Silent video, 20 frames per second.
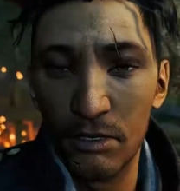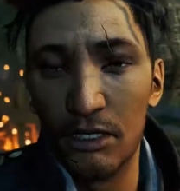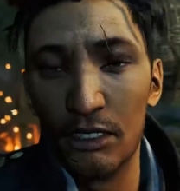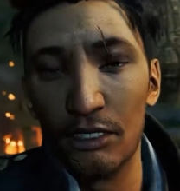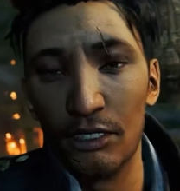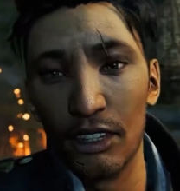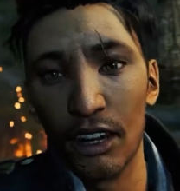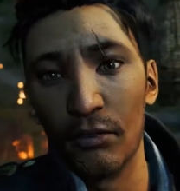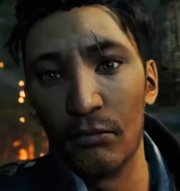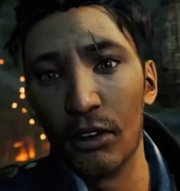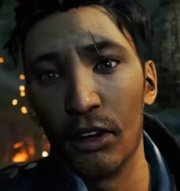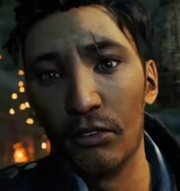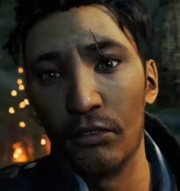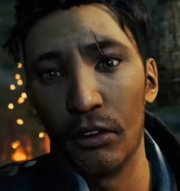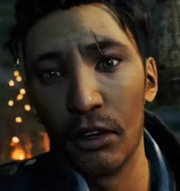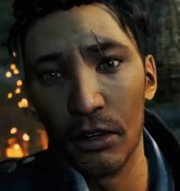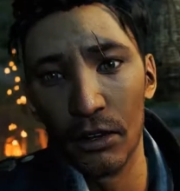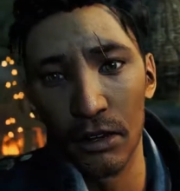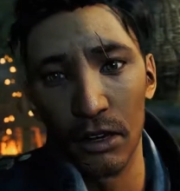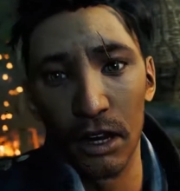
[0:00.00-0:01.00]
You don't get
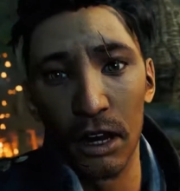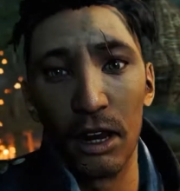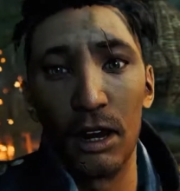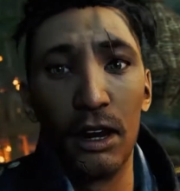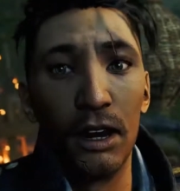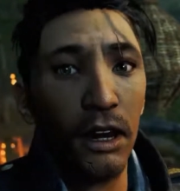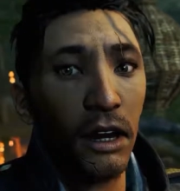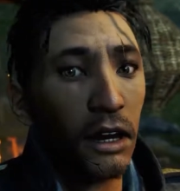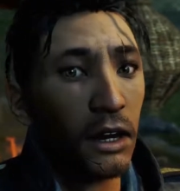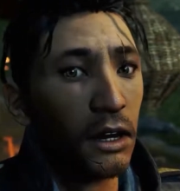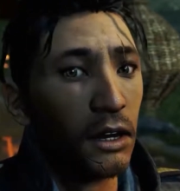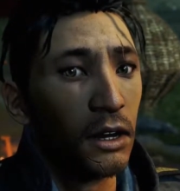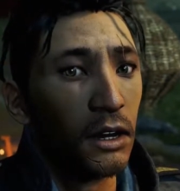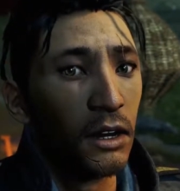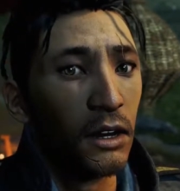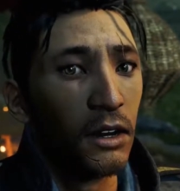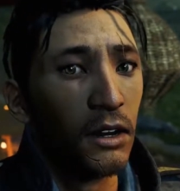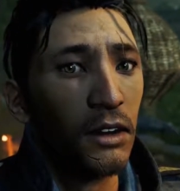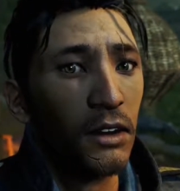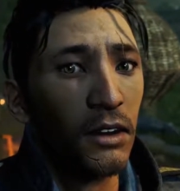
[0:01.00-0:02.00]
that in Far Cry
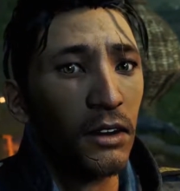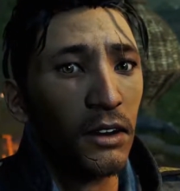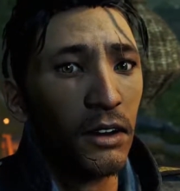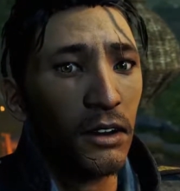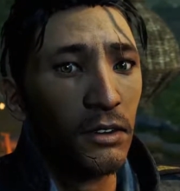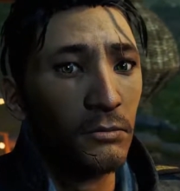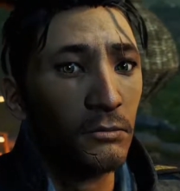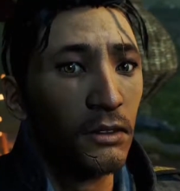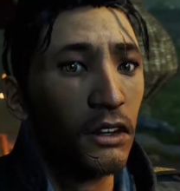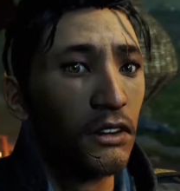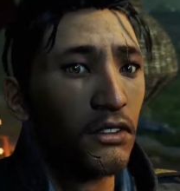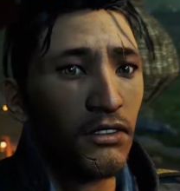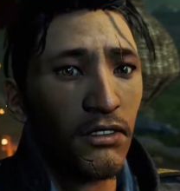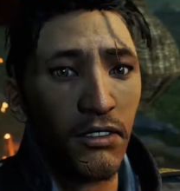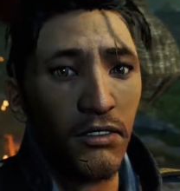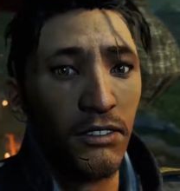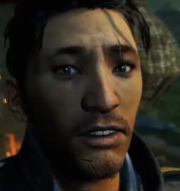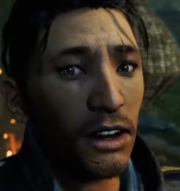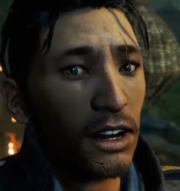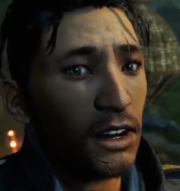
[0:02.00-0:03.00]
four. Your character is
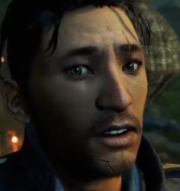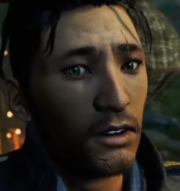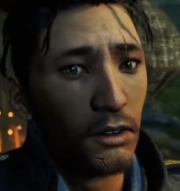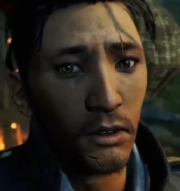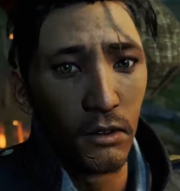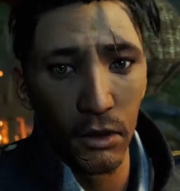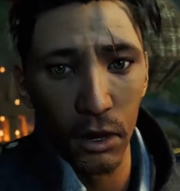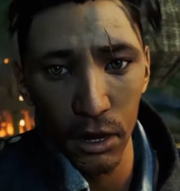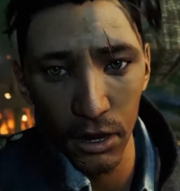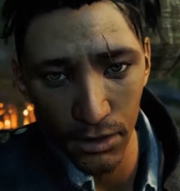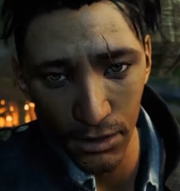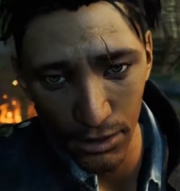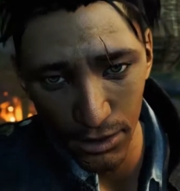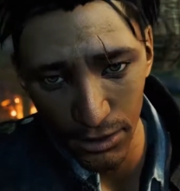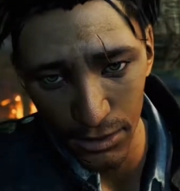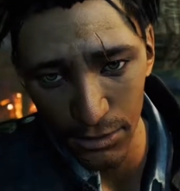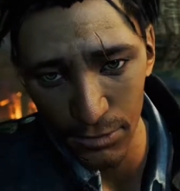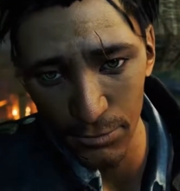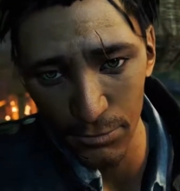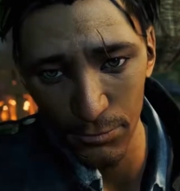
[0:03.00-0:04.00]
here on solemn
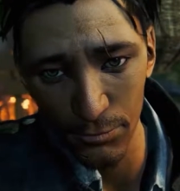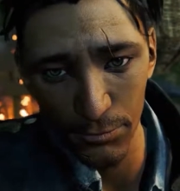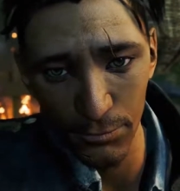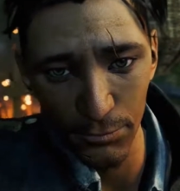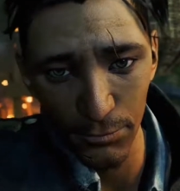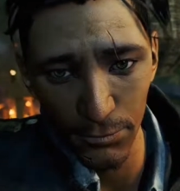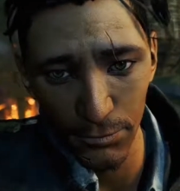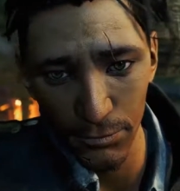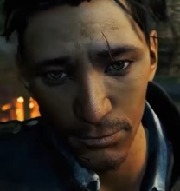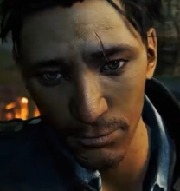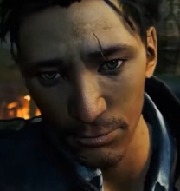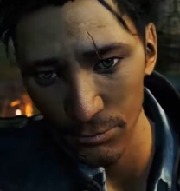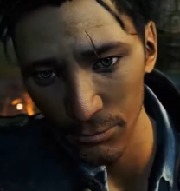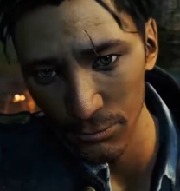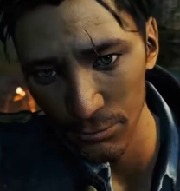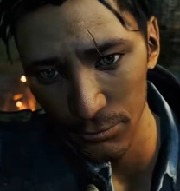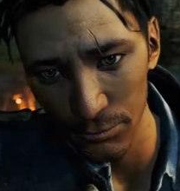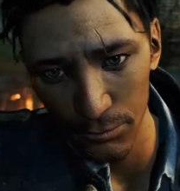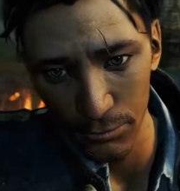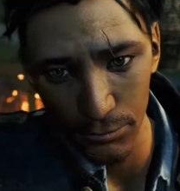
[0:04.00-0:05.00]
duty, alone,
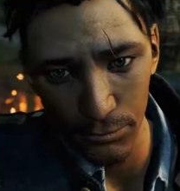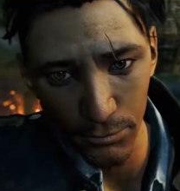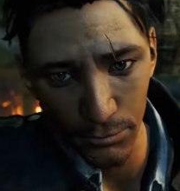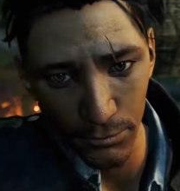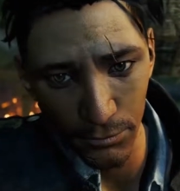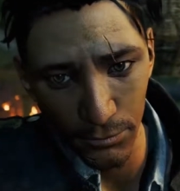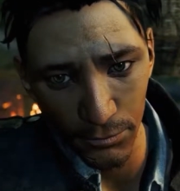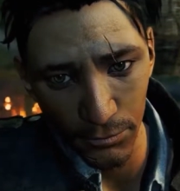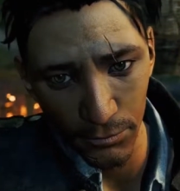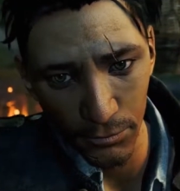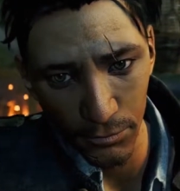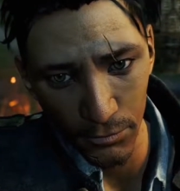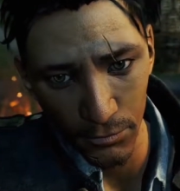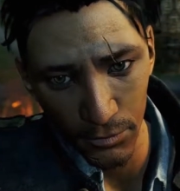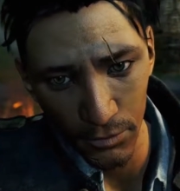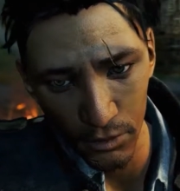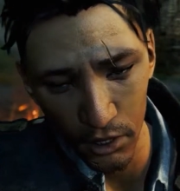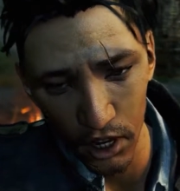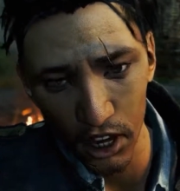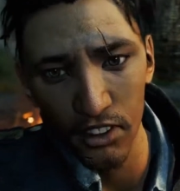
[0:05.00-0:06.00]
with only the natives
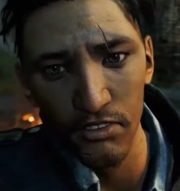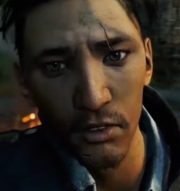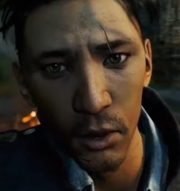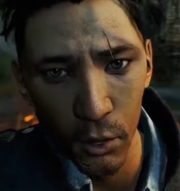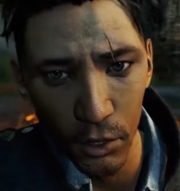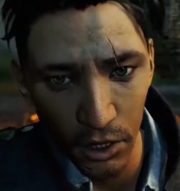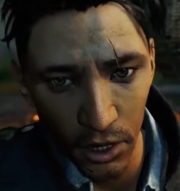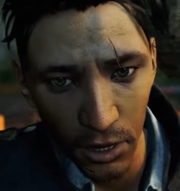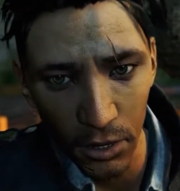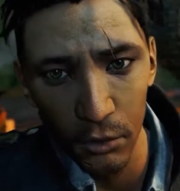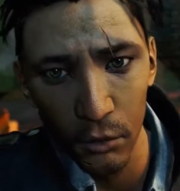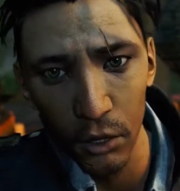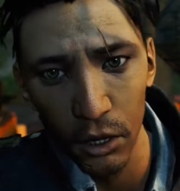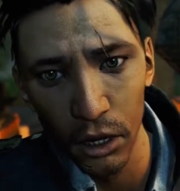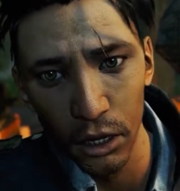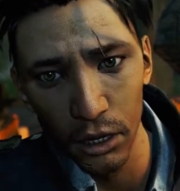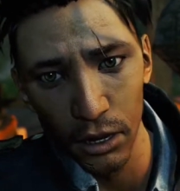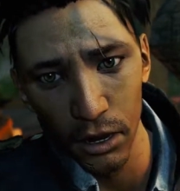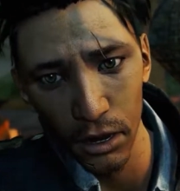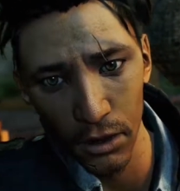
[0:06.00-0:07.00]
of Kyrat to guide him.
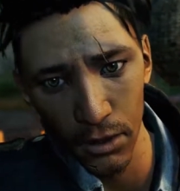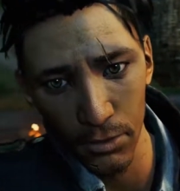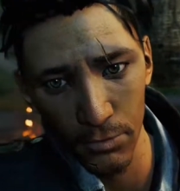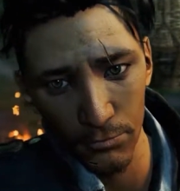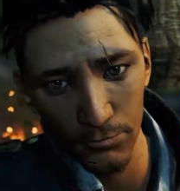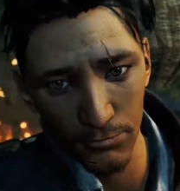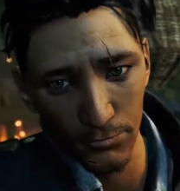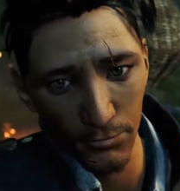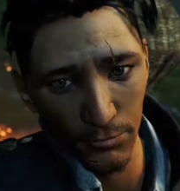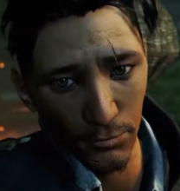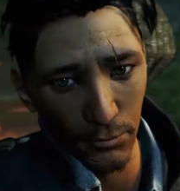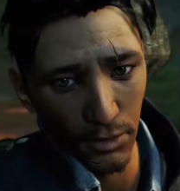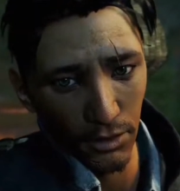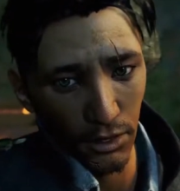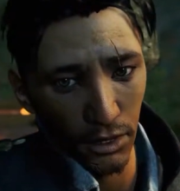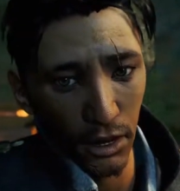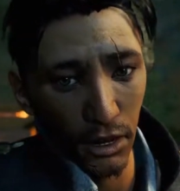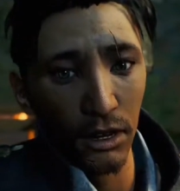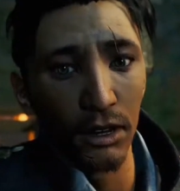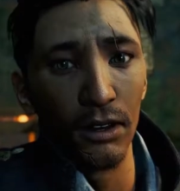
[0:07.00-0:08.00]
And I
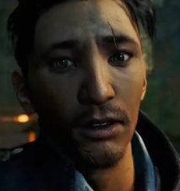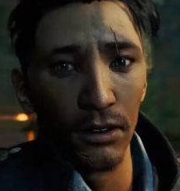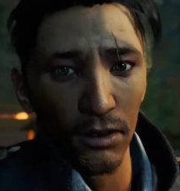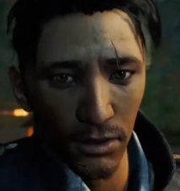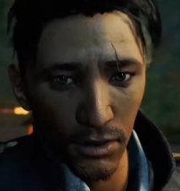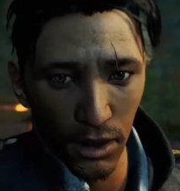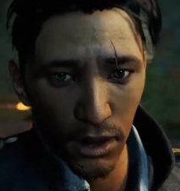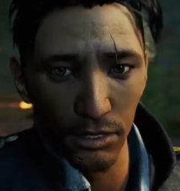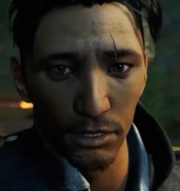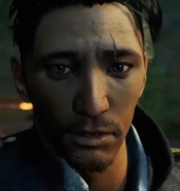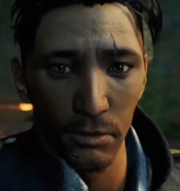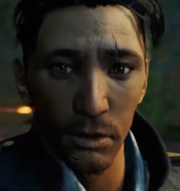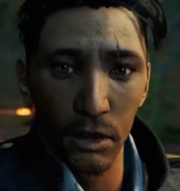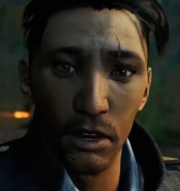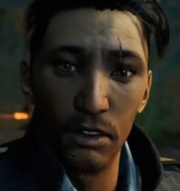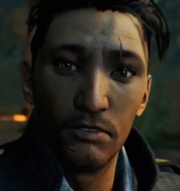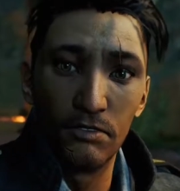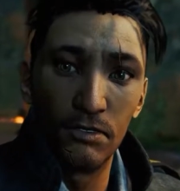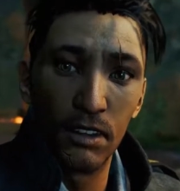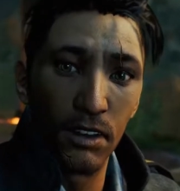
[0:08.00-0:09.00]
don't think I'm really
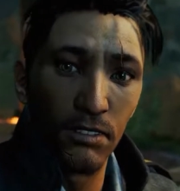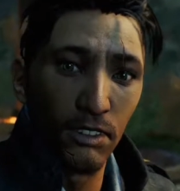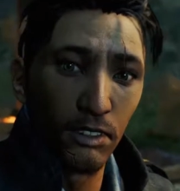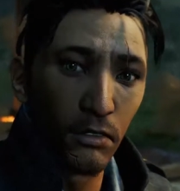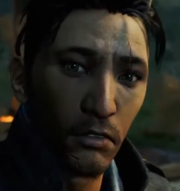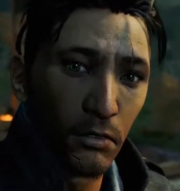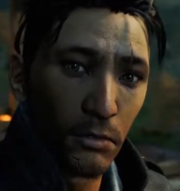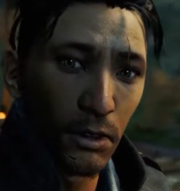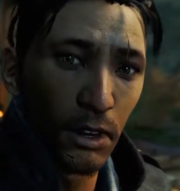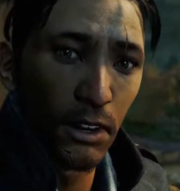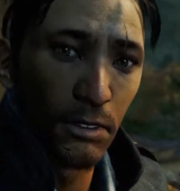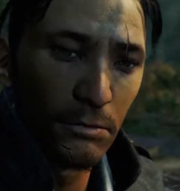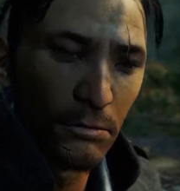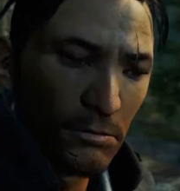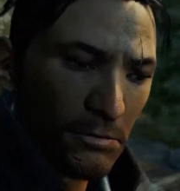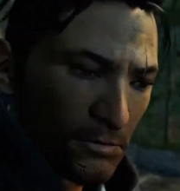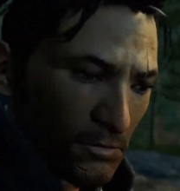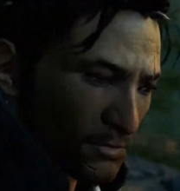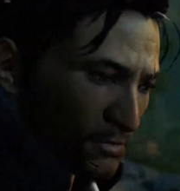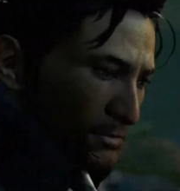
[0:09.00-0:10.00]
spoiling anything here when I say
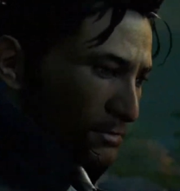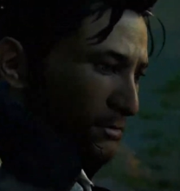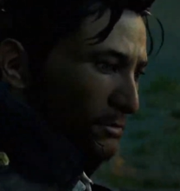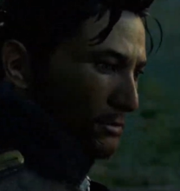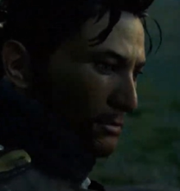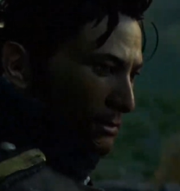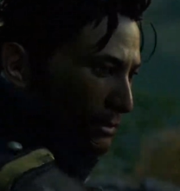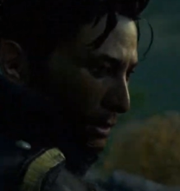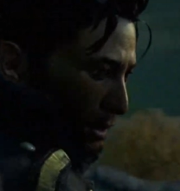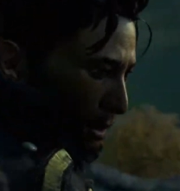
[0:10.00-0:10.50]
that these natives are